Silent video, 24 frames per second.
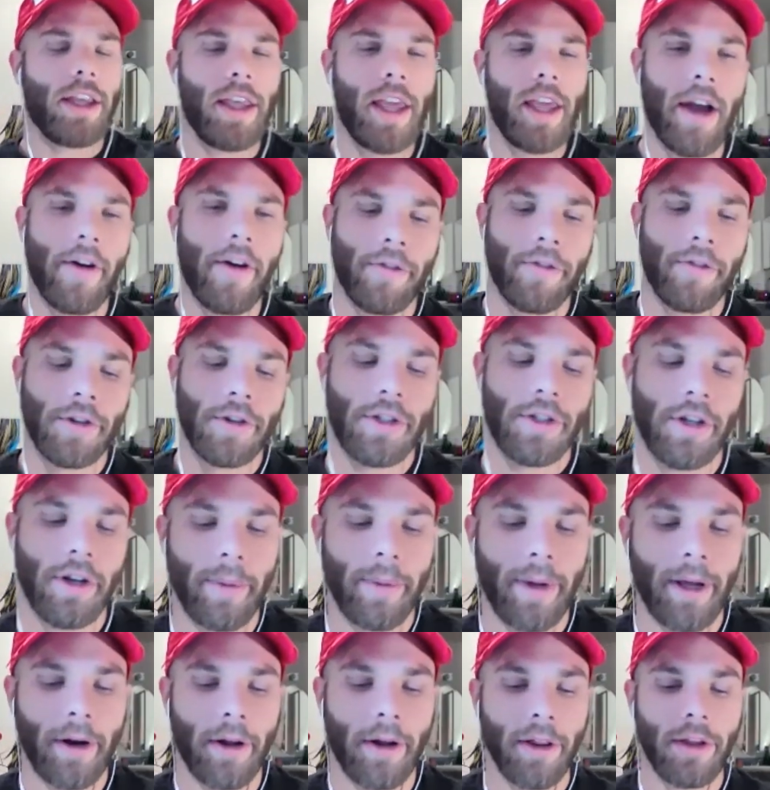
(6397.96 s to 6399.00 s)
for sure,
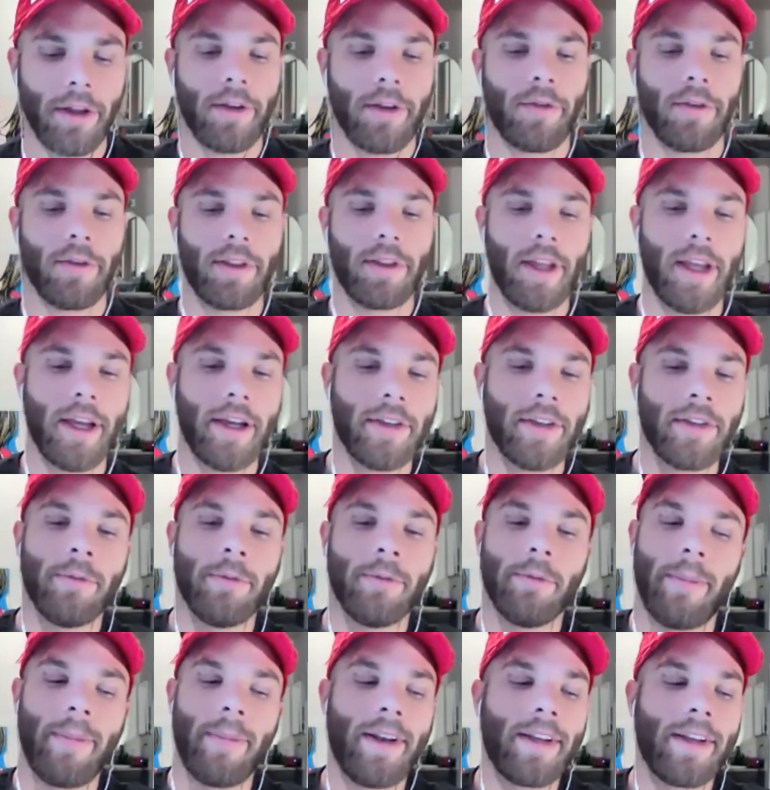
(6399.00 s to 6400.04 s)
about all the different things and
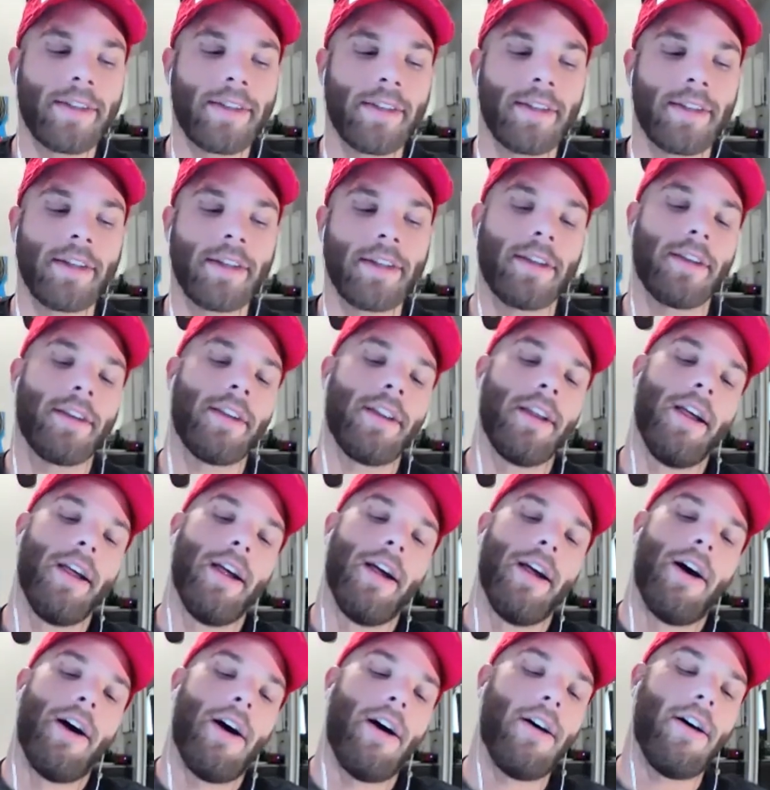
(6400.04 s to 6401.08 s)
reminiscing and
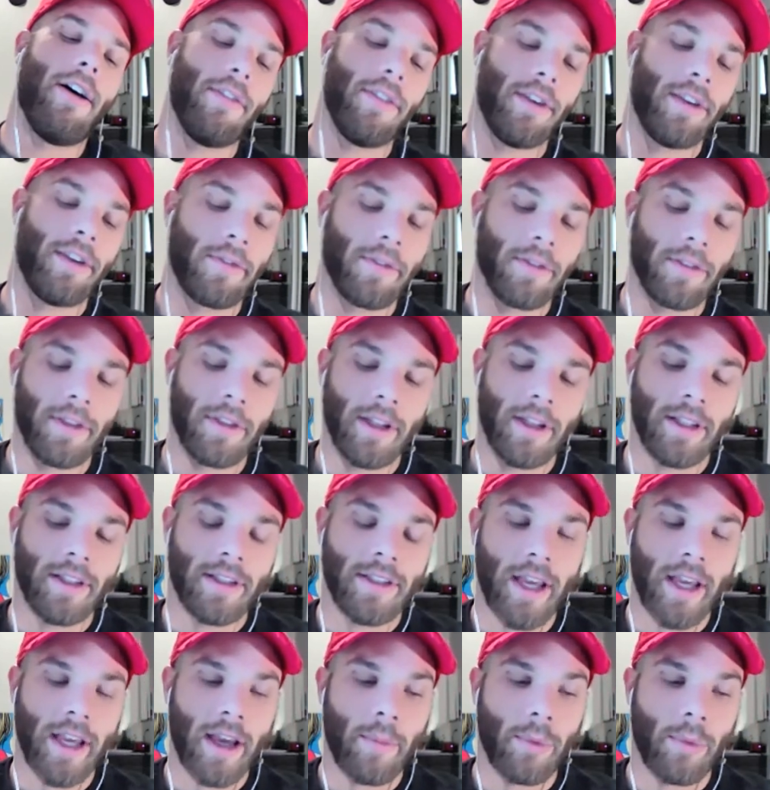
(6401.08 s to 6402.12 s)
all the different things,
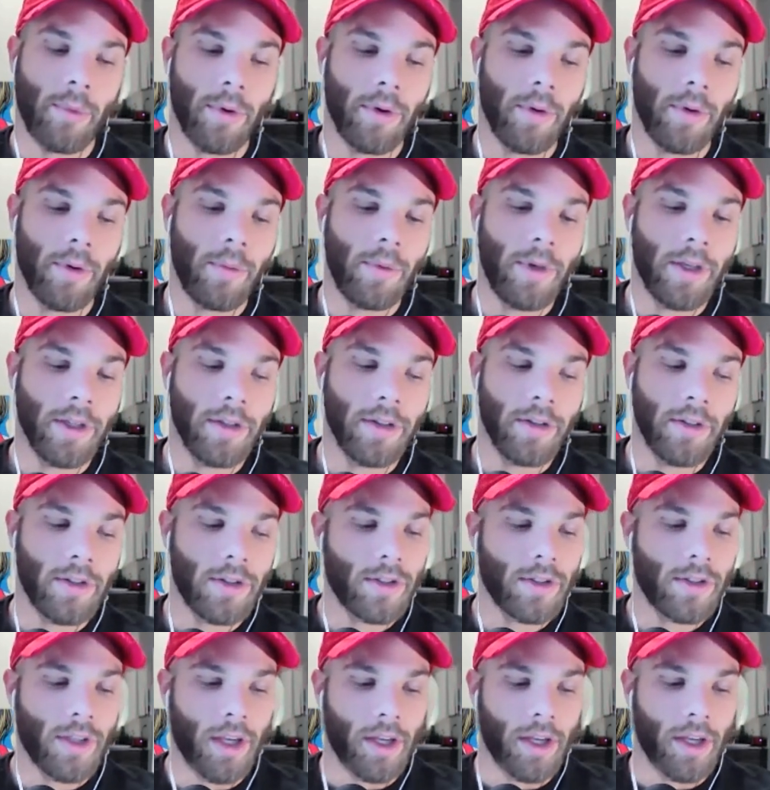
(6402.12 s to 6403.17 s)
yeah, but we can do this
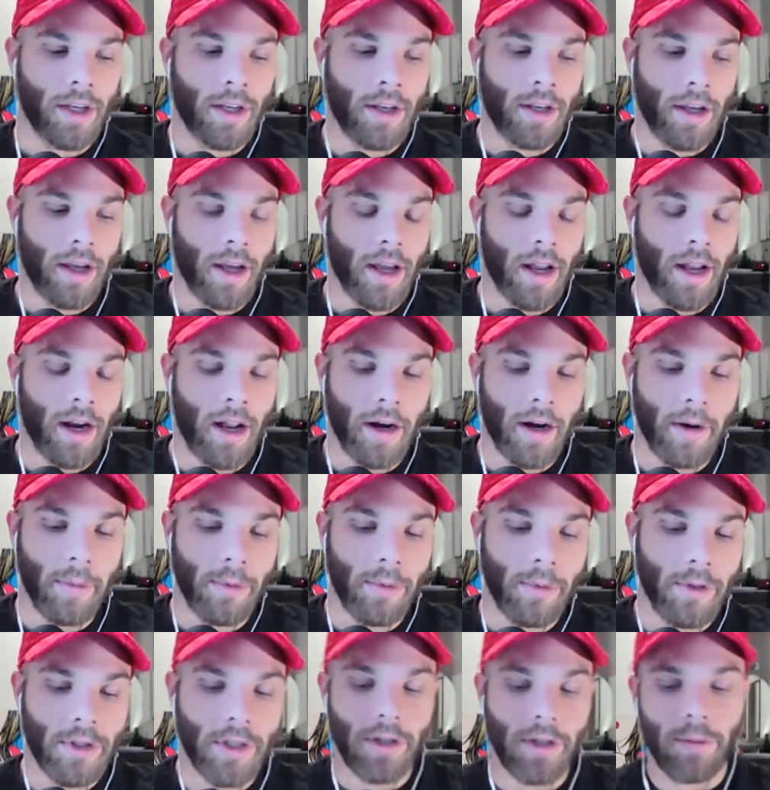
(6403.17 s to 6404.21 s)
again, and I
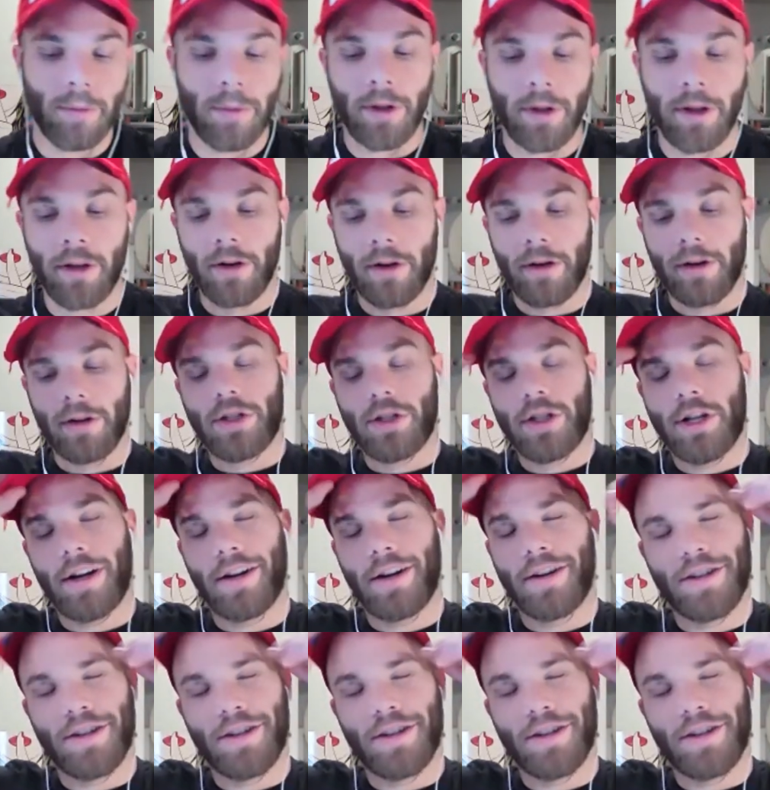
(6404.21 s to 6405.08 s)
appreciate you being here and sharing your